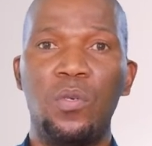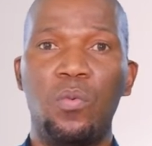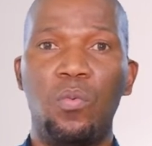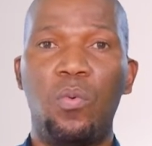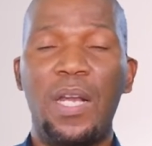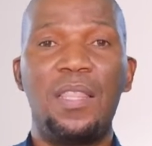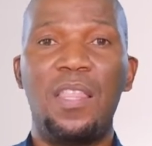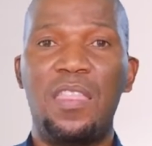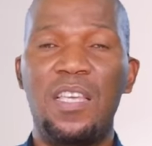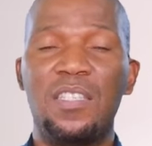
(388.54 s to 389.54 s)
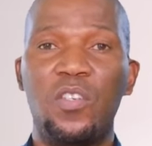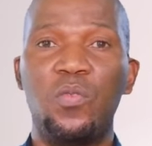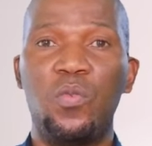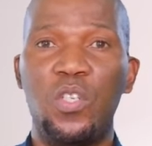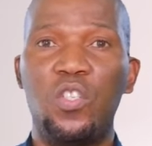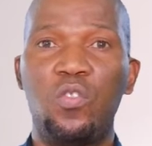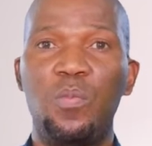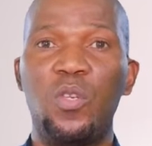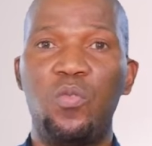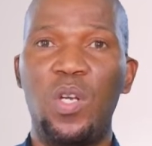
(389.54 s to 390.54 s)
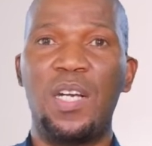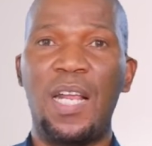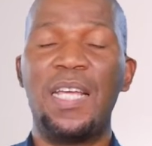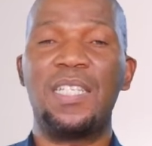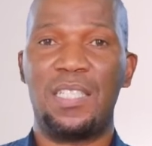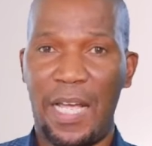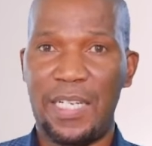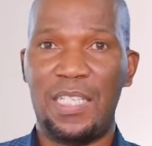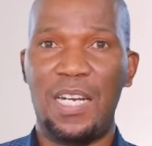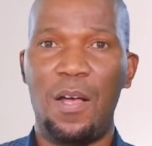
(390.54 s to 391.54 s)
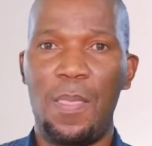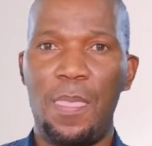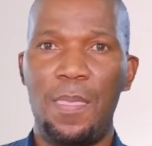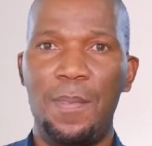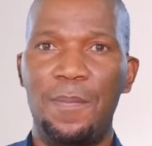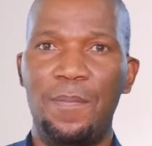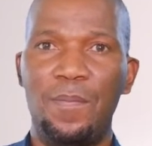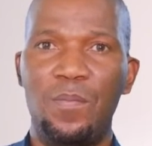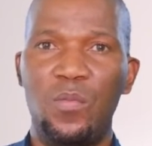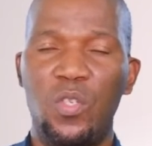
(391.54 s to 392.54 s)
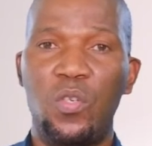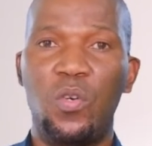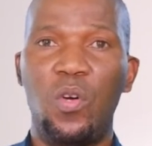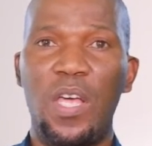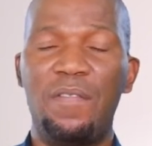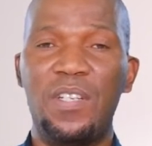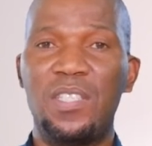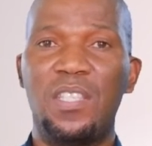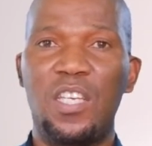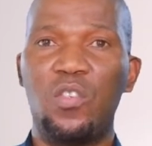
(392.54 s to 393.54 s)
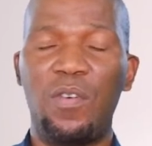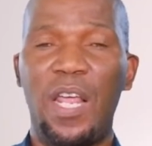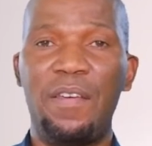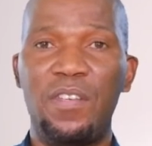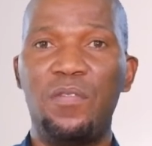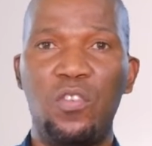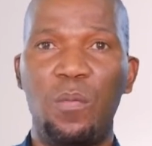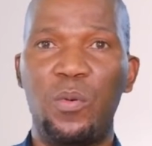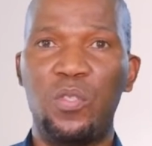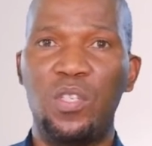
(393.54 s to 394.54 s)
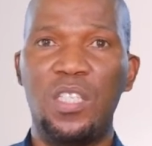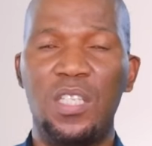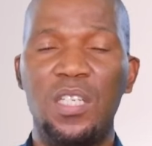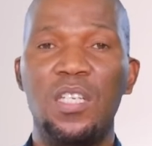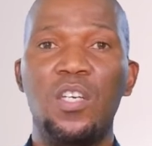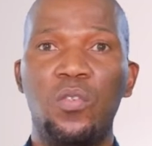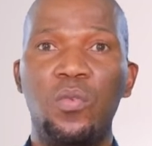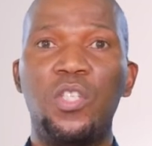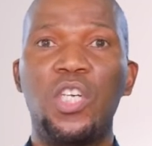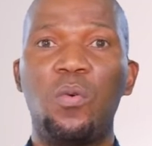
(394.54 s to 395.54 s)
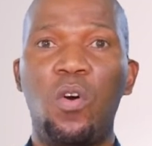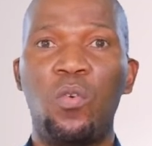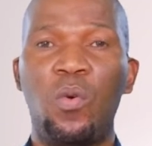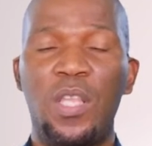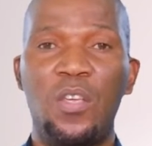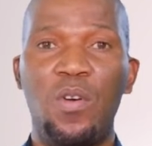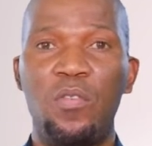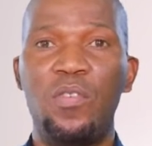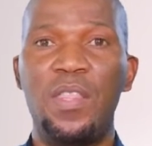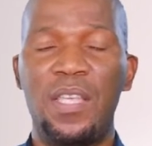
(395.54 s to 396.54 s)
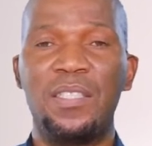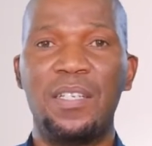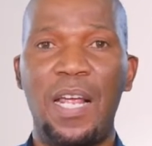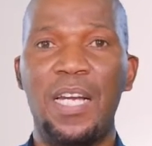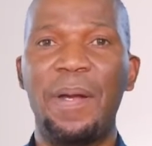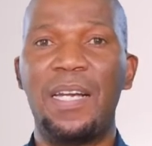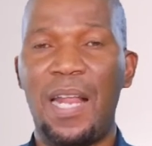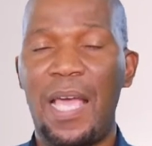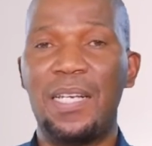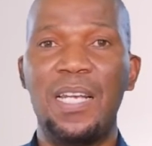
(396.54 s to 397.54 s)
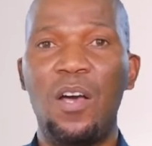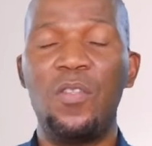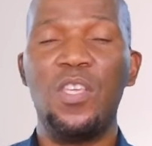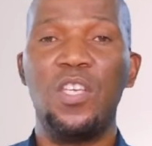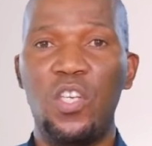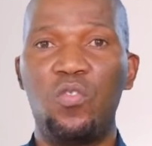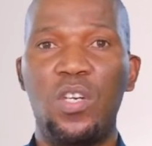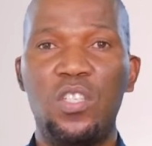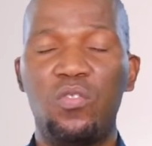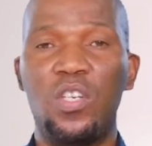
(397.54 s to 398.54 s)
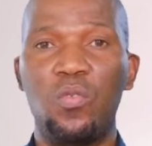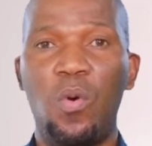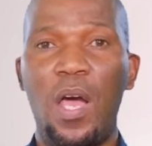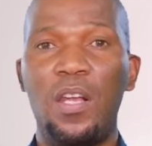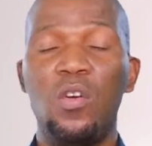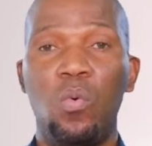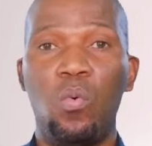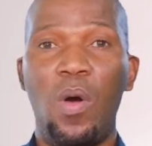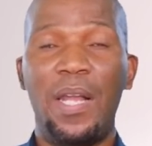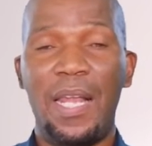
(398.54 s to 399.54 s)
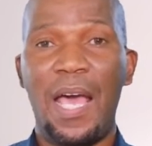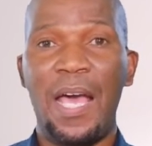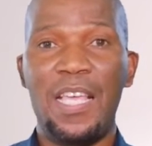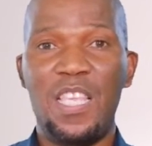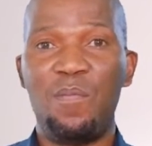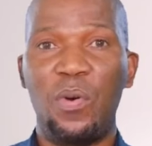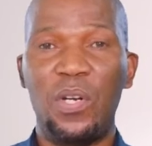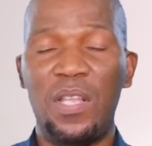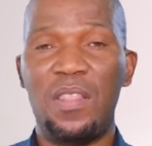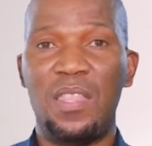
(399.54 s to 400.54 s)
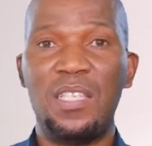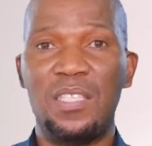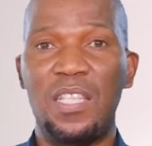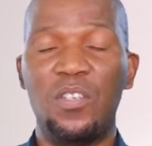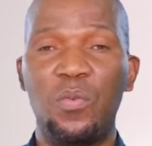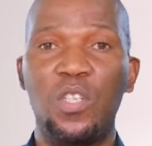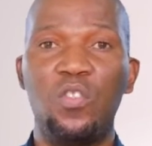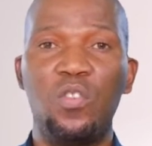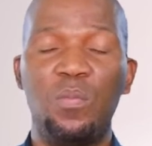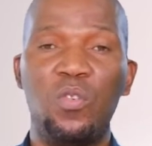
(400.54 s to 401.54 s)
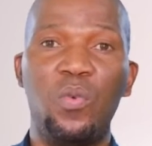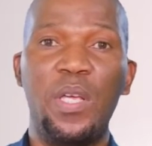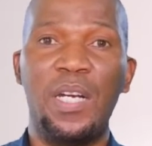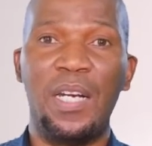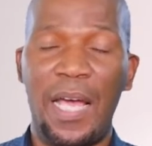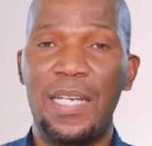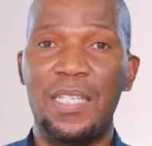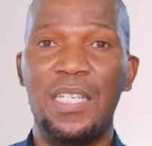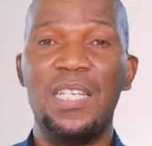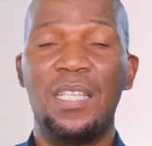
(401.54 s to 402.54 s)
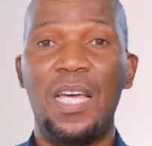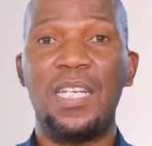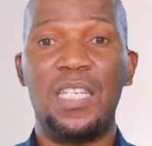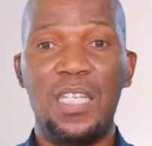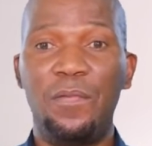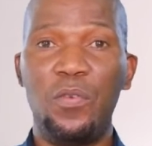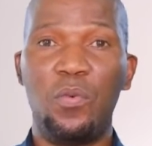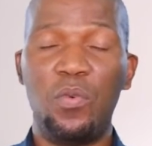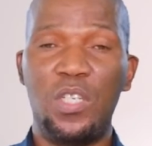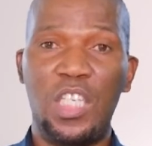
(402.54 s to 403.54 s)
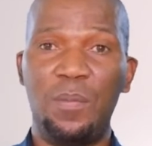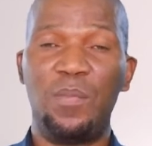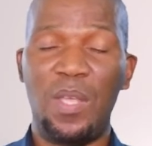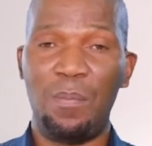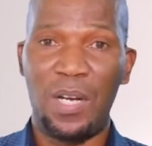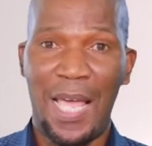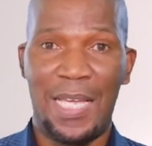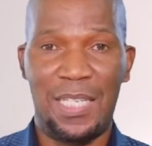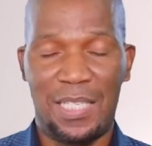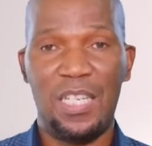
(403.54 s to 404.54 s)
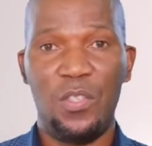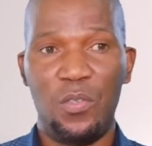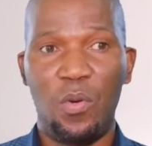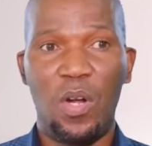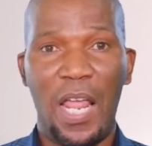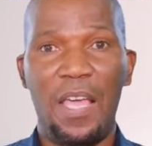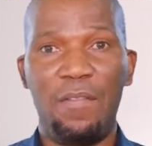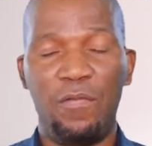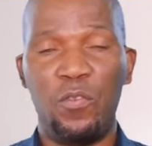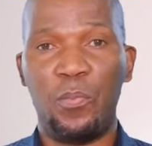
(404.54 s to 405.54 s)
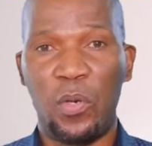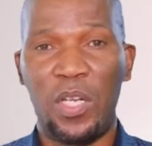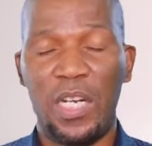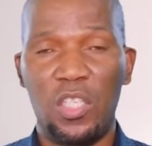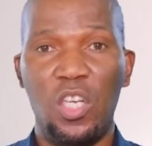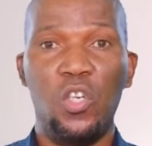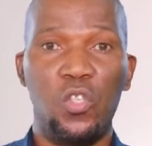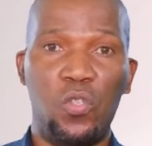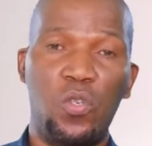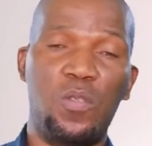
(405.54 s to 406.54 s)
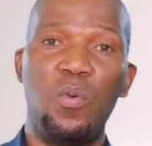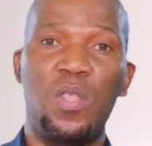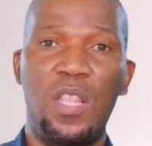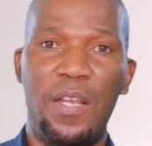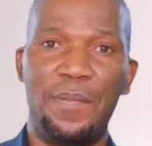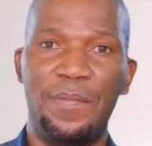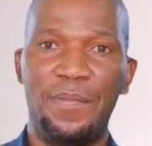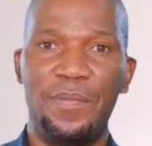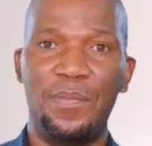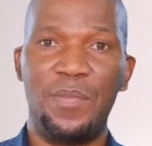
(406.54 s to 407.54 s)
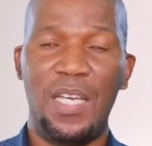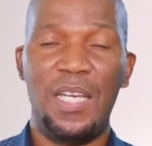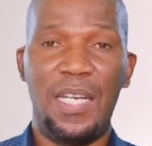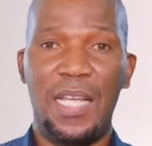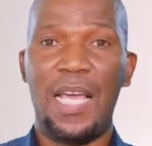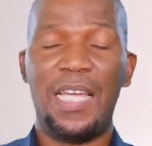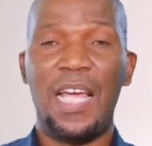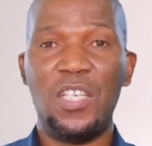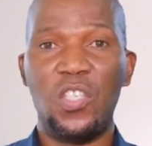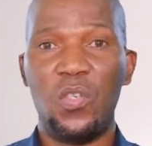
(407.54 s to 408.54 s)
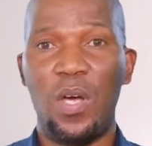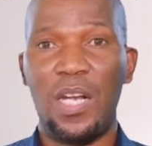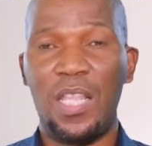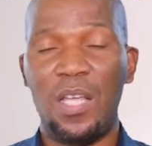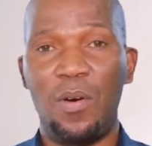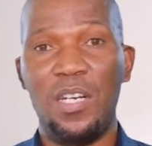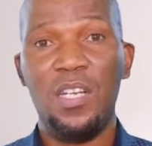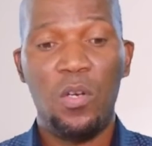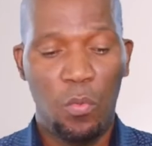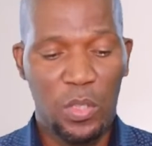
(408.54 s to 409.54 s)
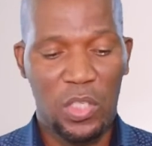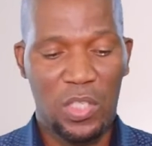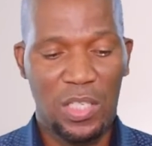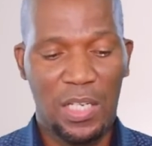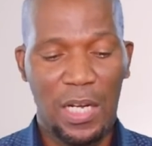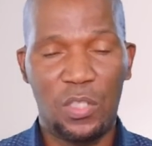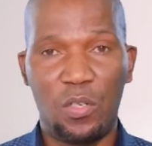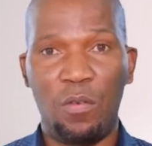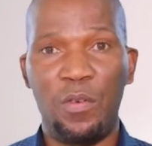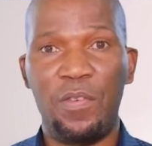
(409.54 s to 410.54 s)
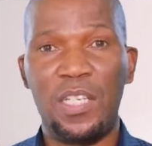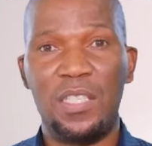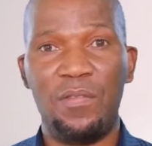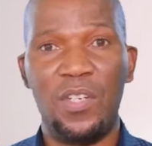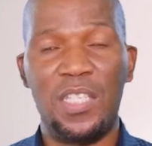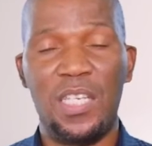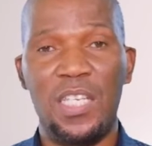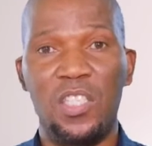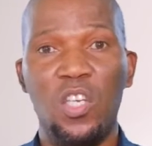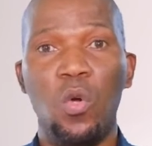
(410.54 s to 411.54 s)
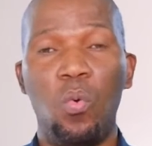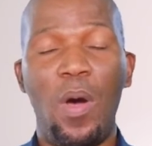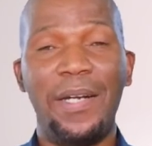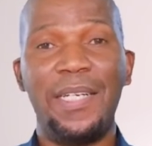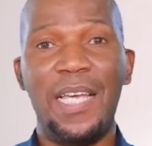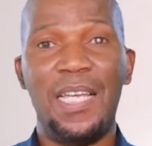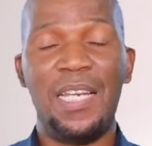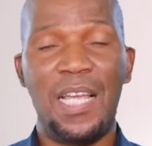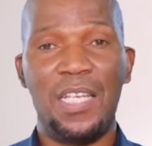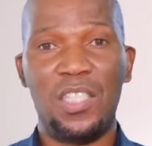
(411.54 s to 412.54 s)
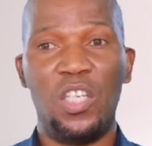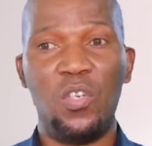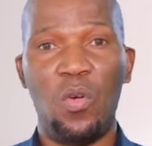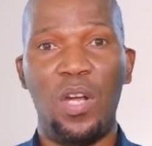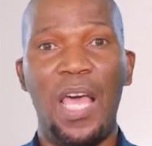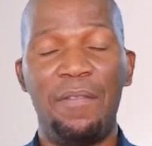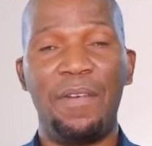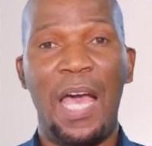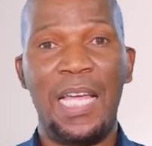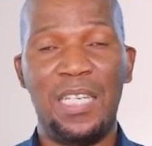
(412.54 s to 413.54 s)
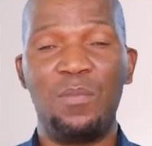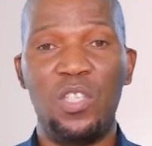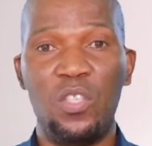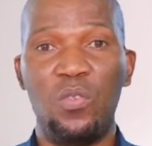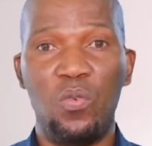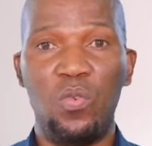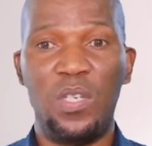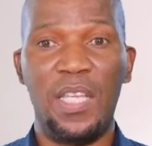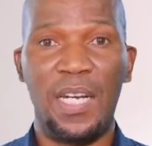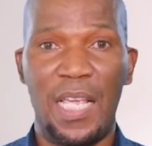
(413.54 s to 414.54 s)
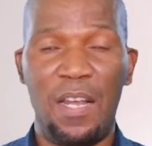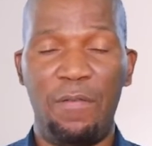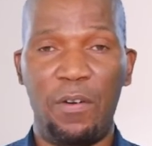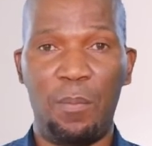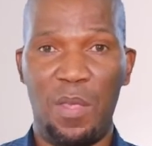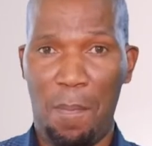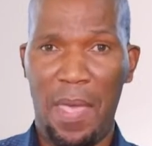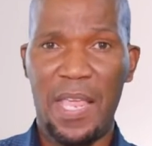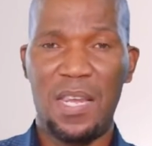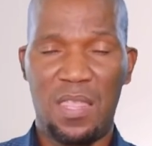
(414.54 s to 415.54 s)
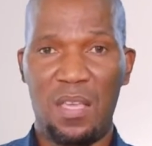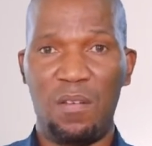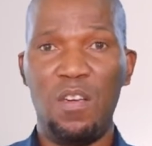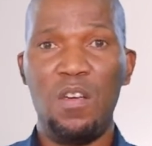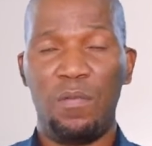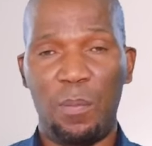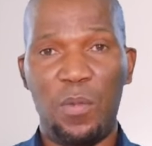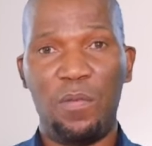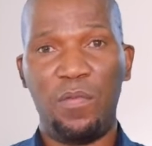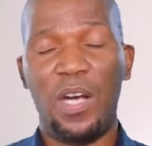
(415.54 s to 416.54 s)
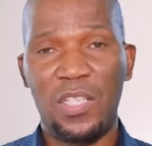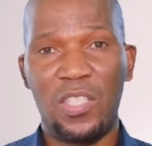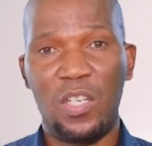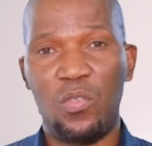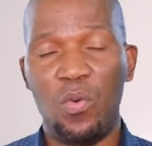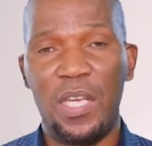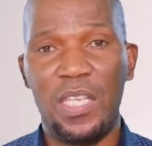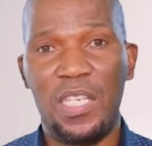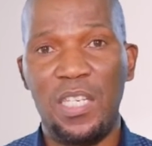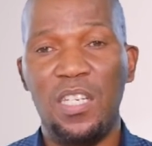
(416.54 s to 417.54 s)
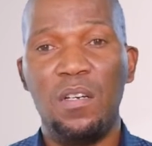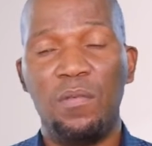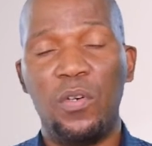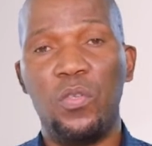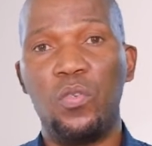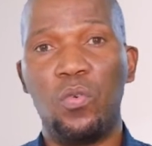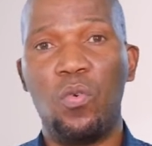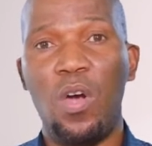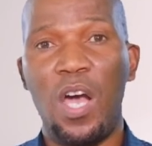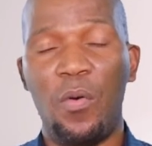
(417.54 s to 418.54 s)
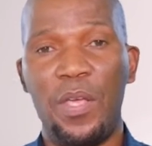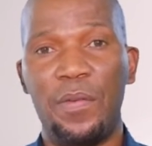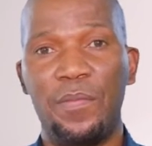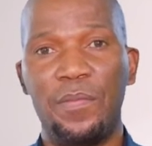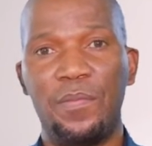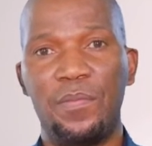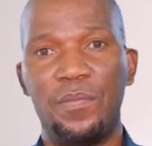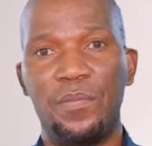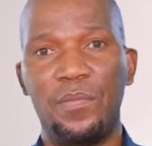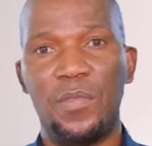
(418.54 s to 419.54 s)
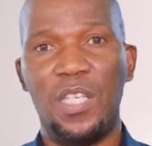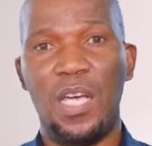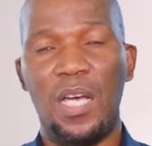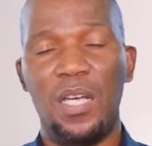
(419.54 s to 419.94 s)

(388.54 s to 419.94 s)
What are the things that you need to be doing right now? You know, every stage of life gives you opportunity to check on whether you are doing things right. But right now, in 2021, what are important things that you need to be doing right, that if you could keep them right, your life would progress so smoothly? And I can ask you another one, which is the challenge of effectiveness, is what areas in your life are tempting you to derail from the main thing, from the focus that you are in, for you to go away? Yeah.